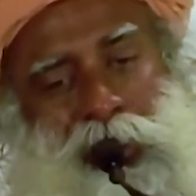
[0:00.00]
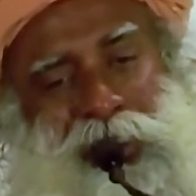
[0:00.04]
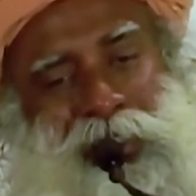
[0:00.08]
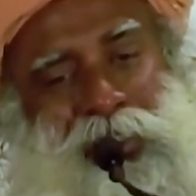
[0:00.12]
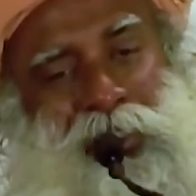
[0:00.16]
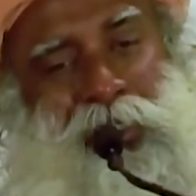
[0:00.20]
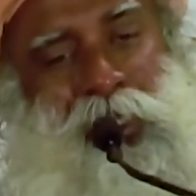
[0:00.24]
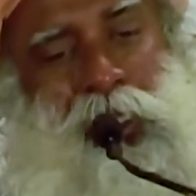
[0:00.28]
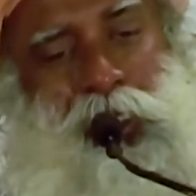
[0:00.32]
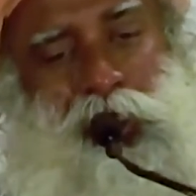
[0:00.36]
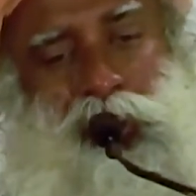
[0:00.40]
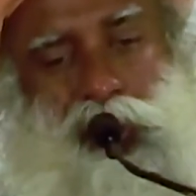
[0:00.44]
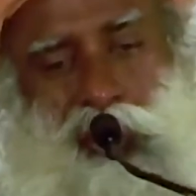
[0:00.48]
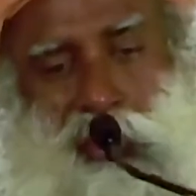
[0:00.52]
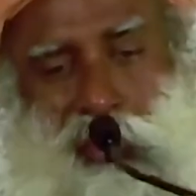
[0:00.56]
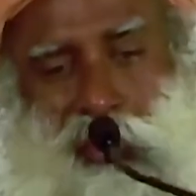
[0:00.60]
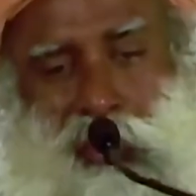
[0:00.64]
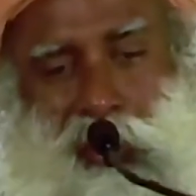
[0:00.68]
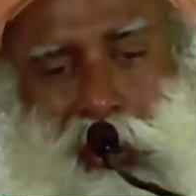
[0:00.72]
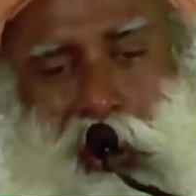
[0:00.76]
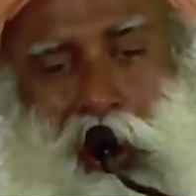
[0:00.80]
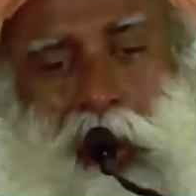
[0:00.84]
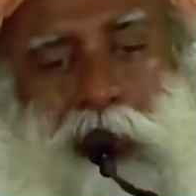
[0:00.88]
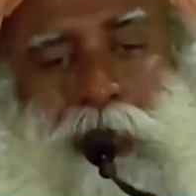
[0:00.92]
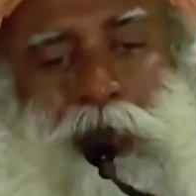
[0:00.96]
nature,
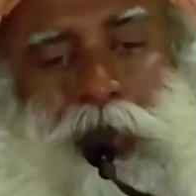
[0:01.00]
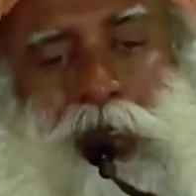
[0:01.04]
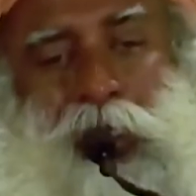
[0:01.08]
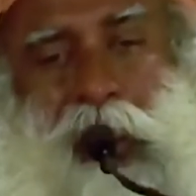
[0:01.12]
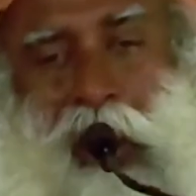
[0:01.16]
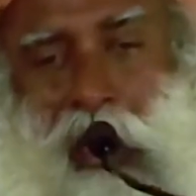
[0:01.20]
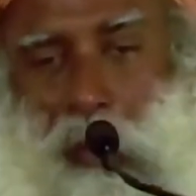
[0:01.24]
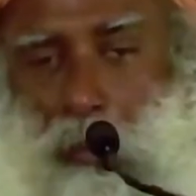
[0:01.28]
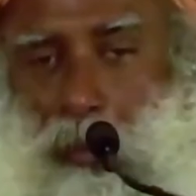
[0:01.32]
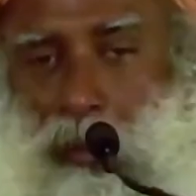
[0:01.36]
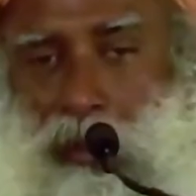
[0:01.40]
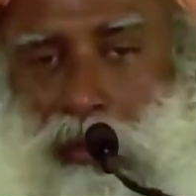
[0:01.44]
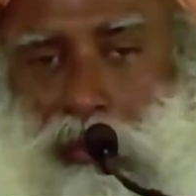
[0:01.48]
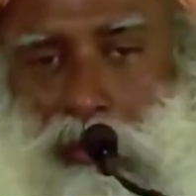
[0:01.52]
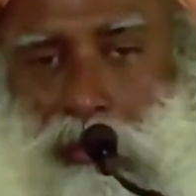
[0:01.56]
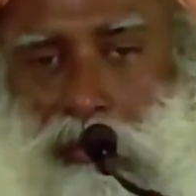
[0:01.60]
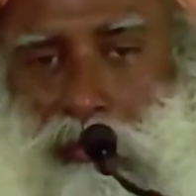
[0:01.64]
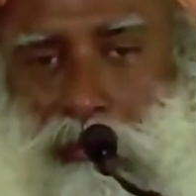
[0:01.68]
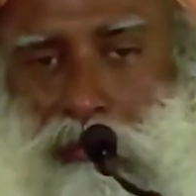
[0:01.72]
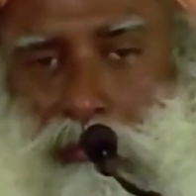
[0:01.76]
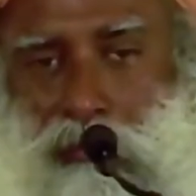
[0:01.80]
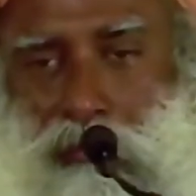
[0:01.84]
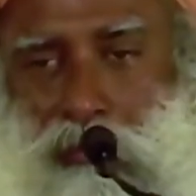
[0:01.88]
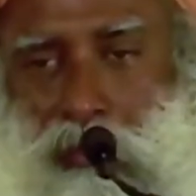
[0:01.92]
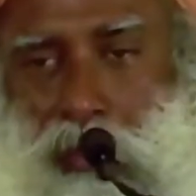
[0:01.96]
how it happened,
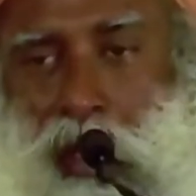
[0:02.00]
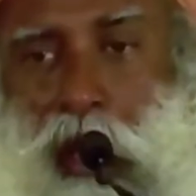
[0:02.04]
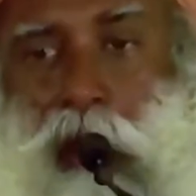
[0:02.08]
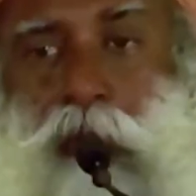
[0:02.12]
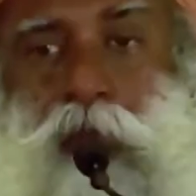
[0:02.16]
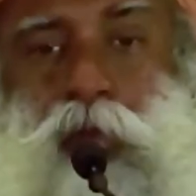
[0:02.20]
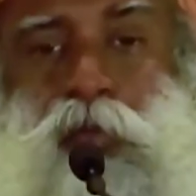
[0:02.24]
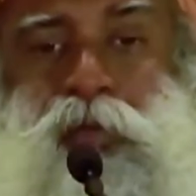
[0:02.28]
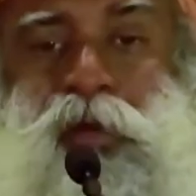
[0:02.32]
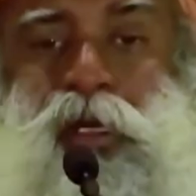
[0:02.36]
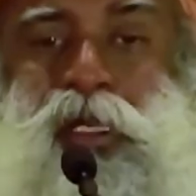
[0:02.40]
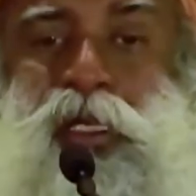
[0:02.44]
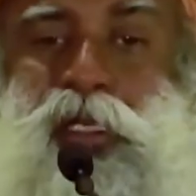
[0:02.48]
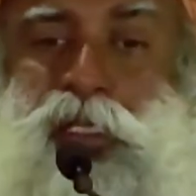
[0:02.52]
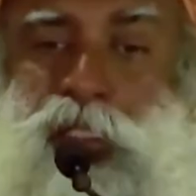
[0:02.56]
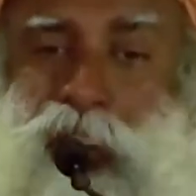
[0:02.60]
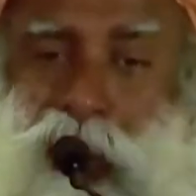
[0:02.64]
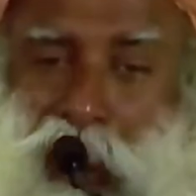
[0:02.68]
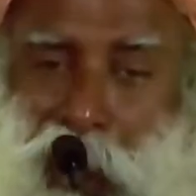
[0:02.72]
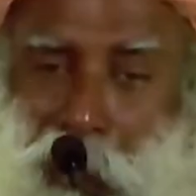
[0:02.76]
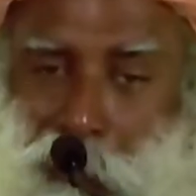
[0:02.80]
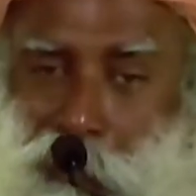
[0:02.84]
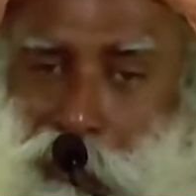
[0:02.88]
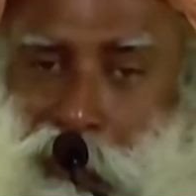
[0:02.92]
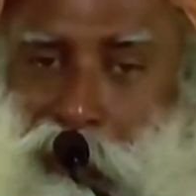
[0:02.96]
however it has
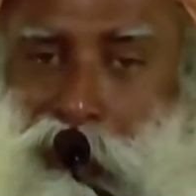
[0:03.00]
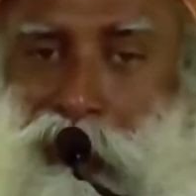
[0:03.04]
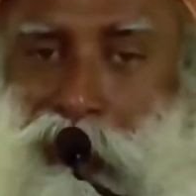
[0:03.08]
happened.